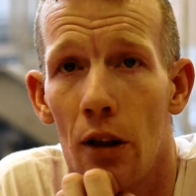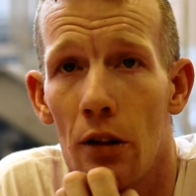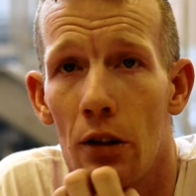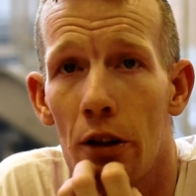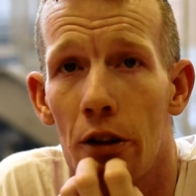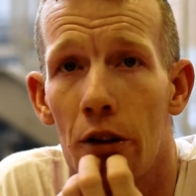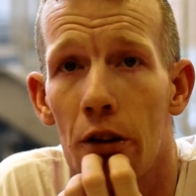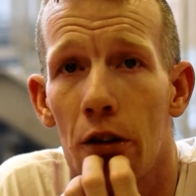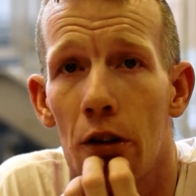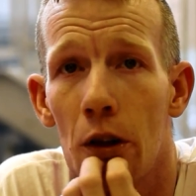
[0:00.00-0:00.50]

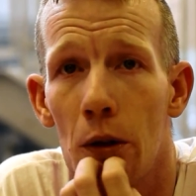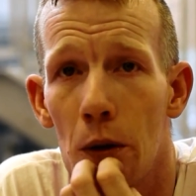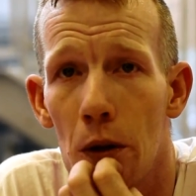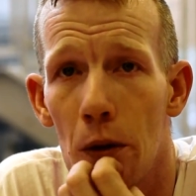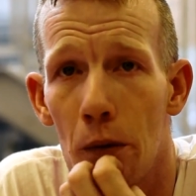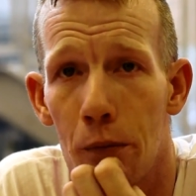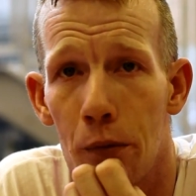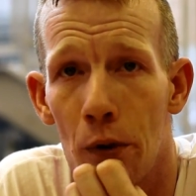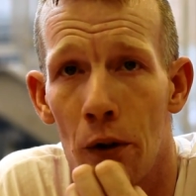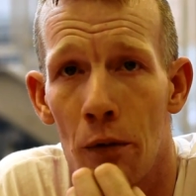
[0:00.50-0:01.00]
Like, you
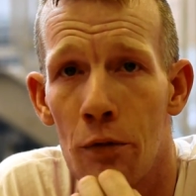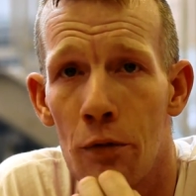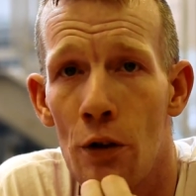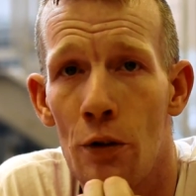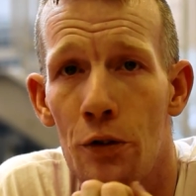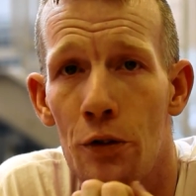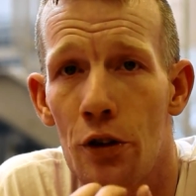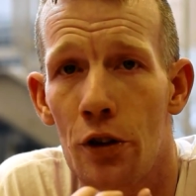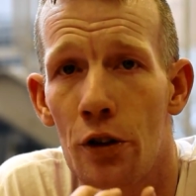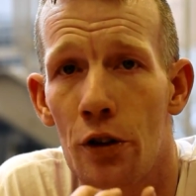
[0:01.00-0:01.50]
know, I've
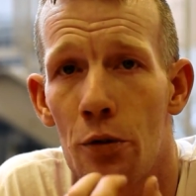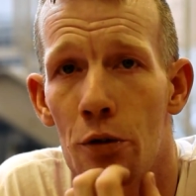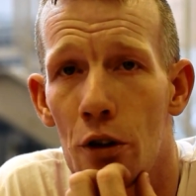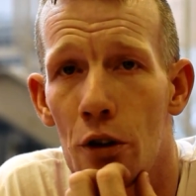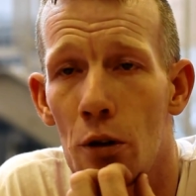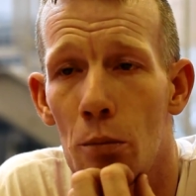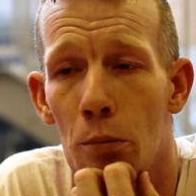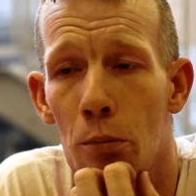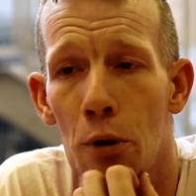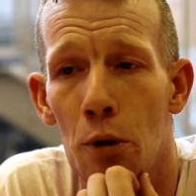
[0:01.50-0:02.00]
learned to use a
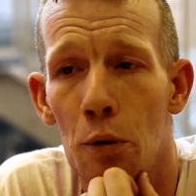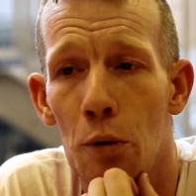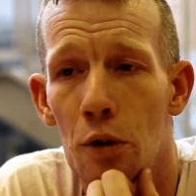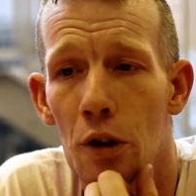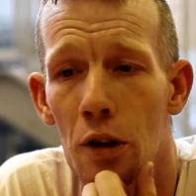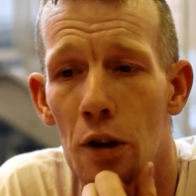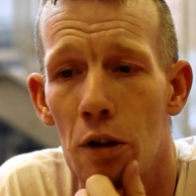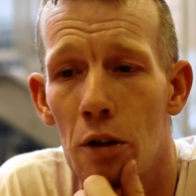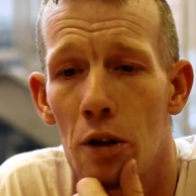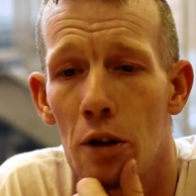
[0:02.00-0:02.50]

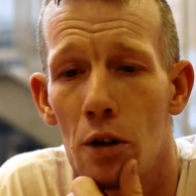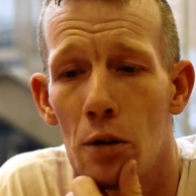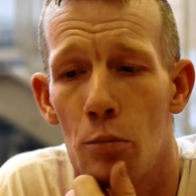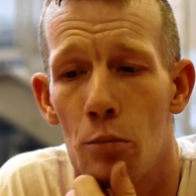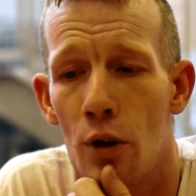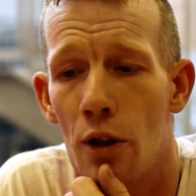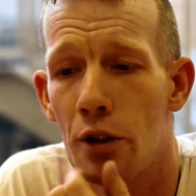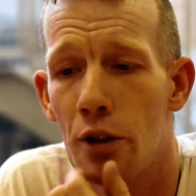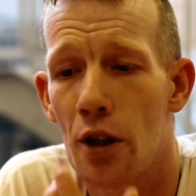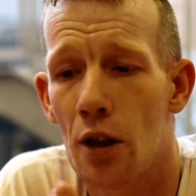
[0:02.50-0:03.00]
computer,
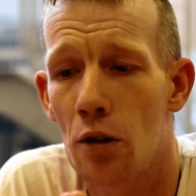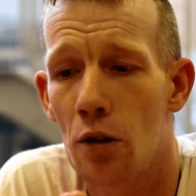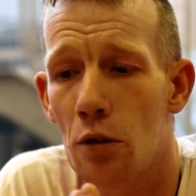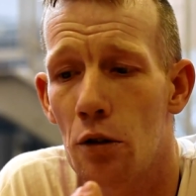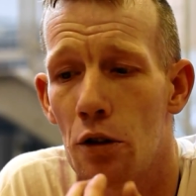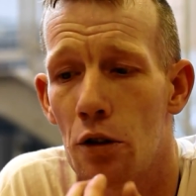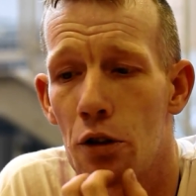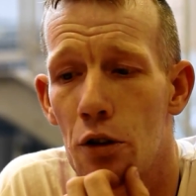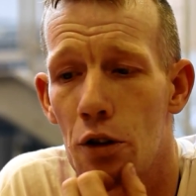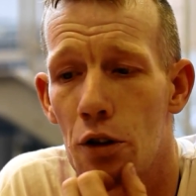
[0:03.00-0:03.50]
print out
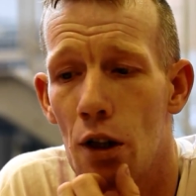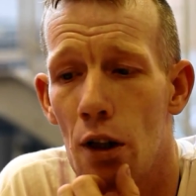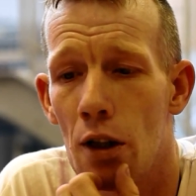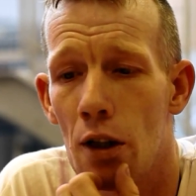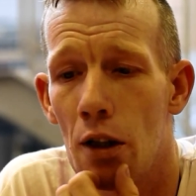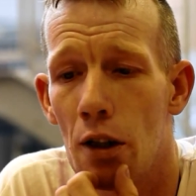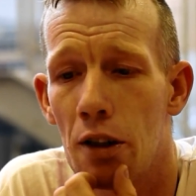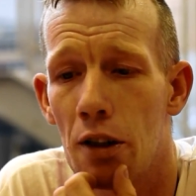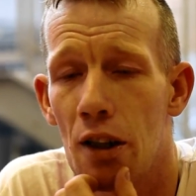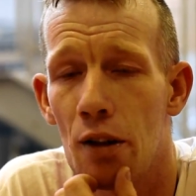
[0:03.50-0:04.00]

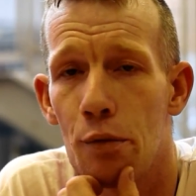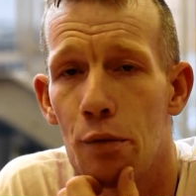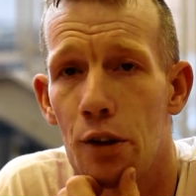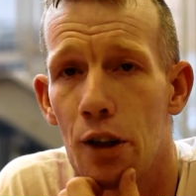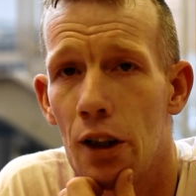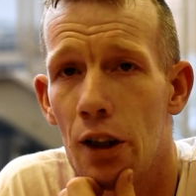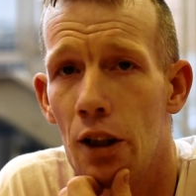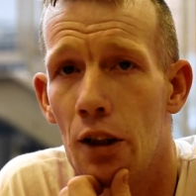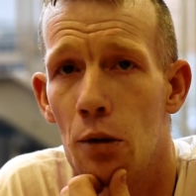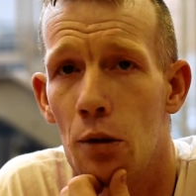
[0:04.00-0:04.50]
gift
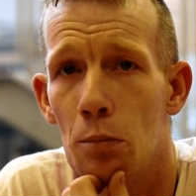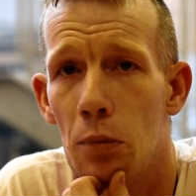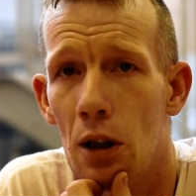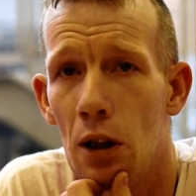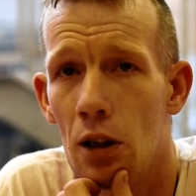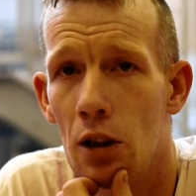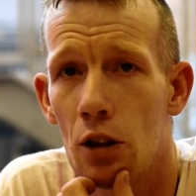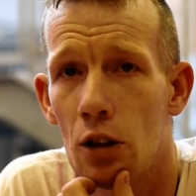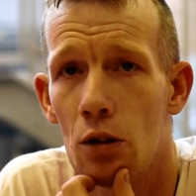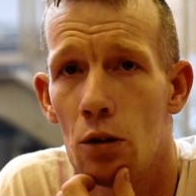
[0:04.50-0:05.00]
aid
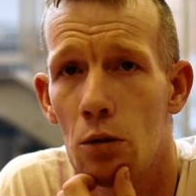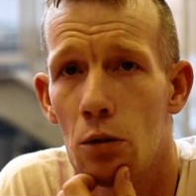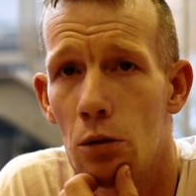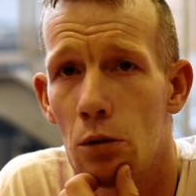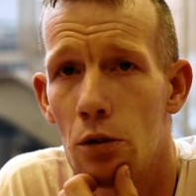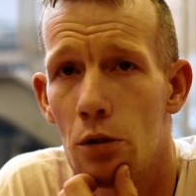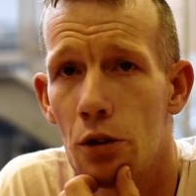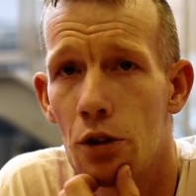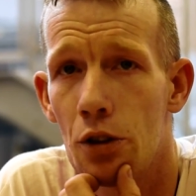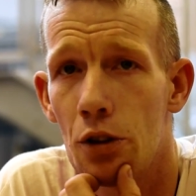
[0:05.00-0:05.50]

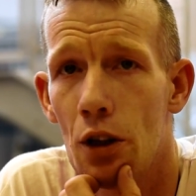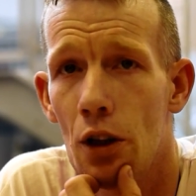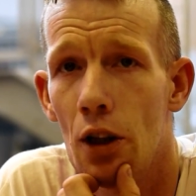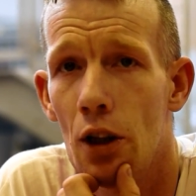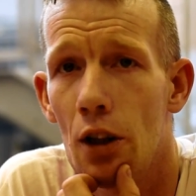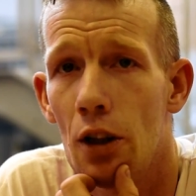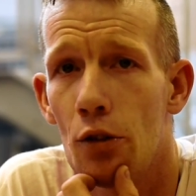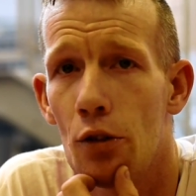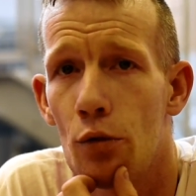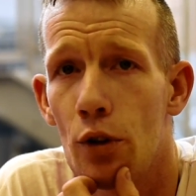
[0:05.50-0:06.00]
barcodes,
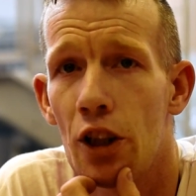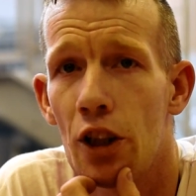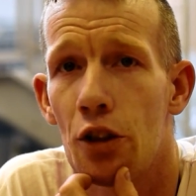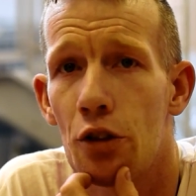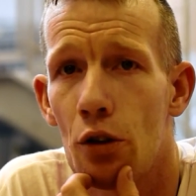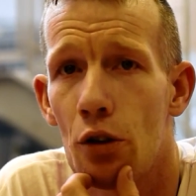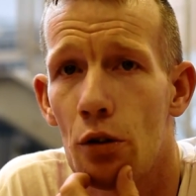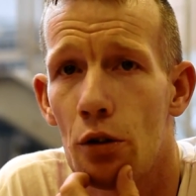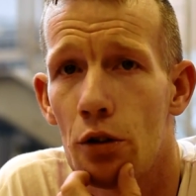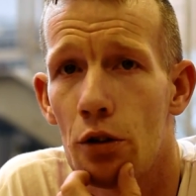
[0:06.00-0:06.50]

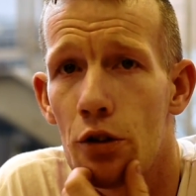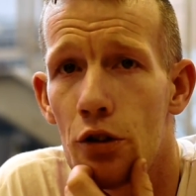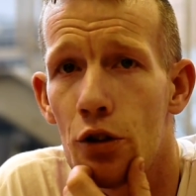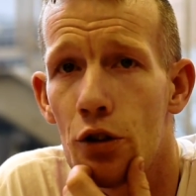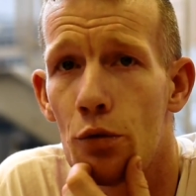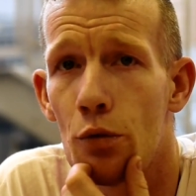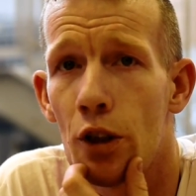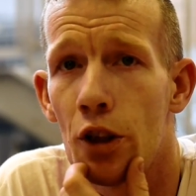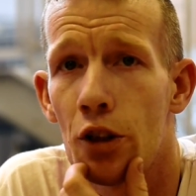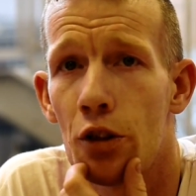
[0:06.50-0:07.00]
research
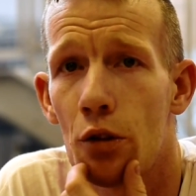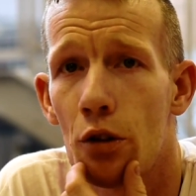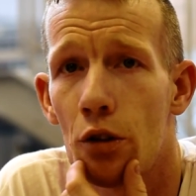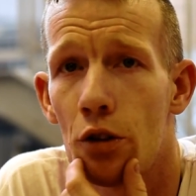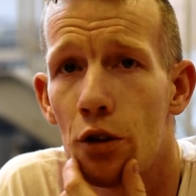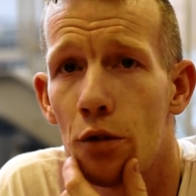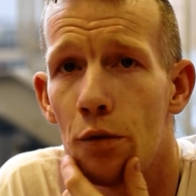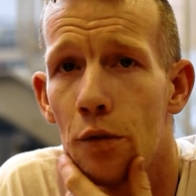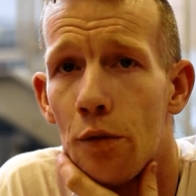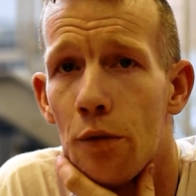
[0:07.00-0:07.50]

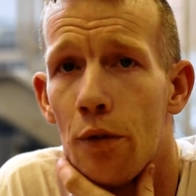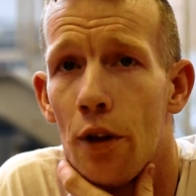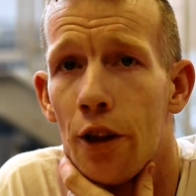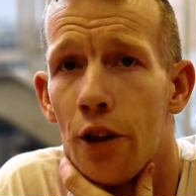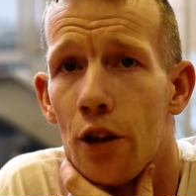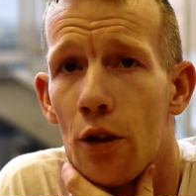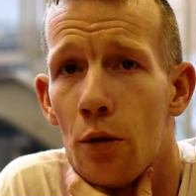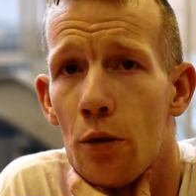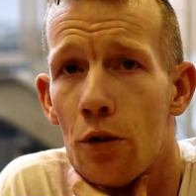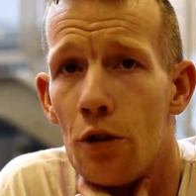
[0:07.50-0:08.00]
for
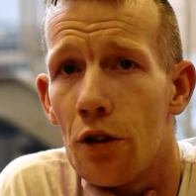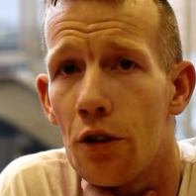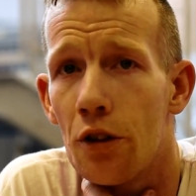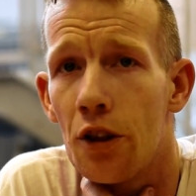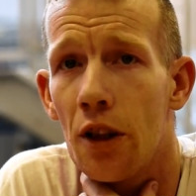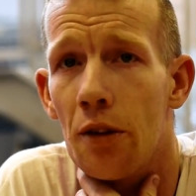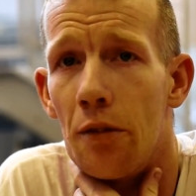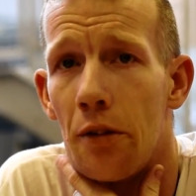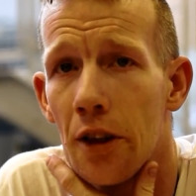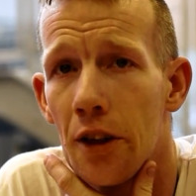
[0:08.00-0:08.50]
videos and
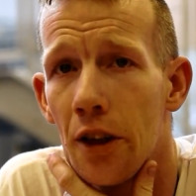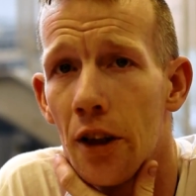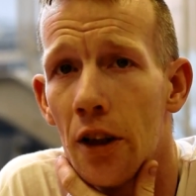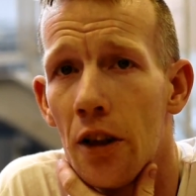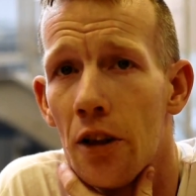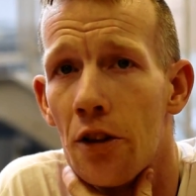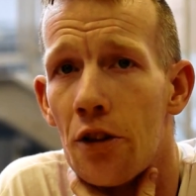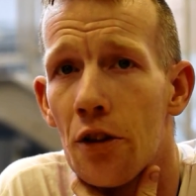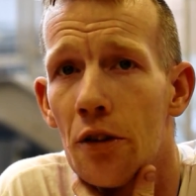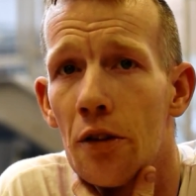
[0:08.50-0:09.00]

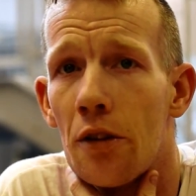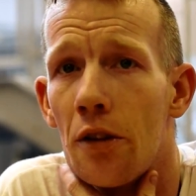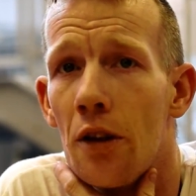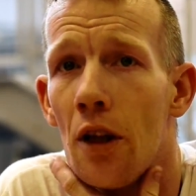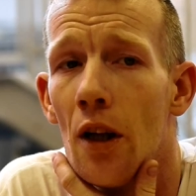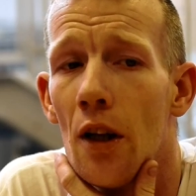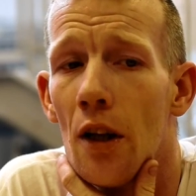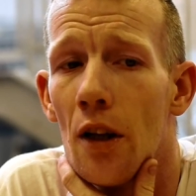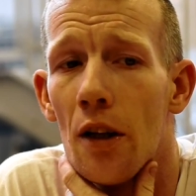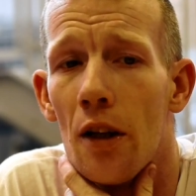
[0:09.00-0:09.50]
DVDs and
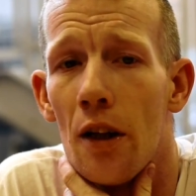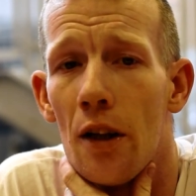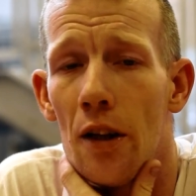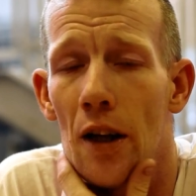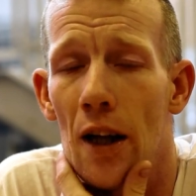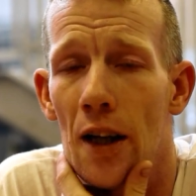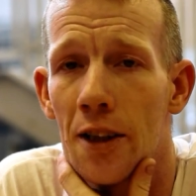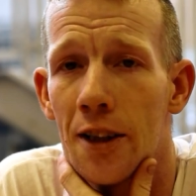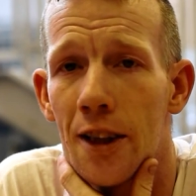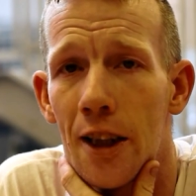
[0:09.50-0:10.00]

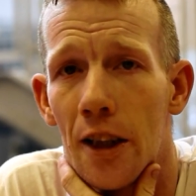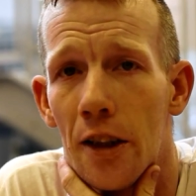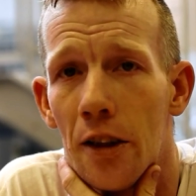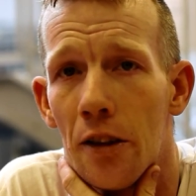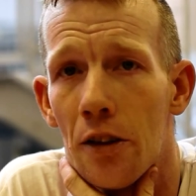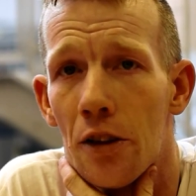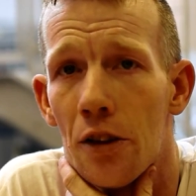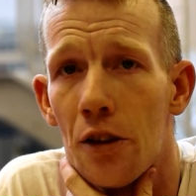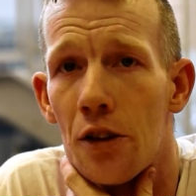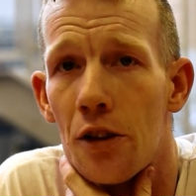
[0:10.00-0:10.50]

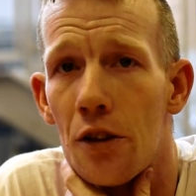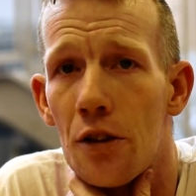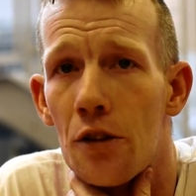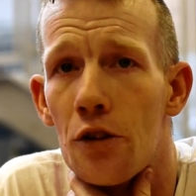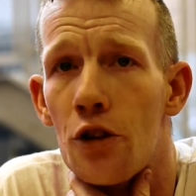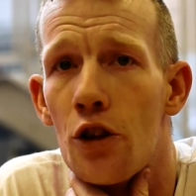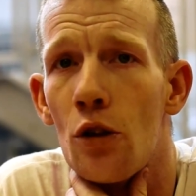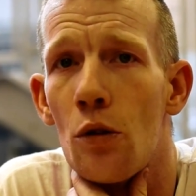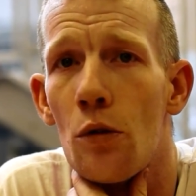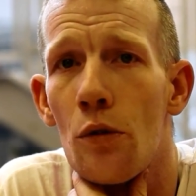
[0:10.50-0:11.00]
antiques,
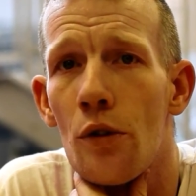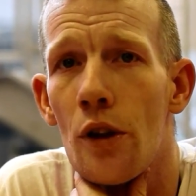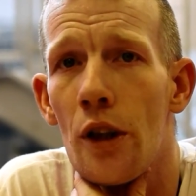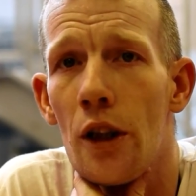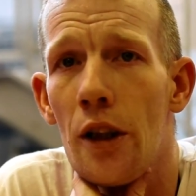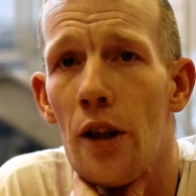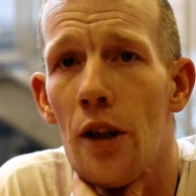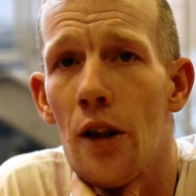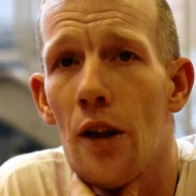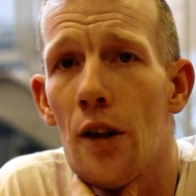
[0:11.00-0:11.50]

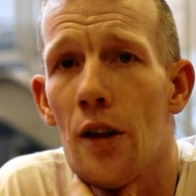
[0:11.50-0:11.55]
jewellery,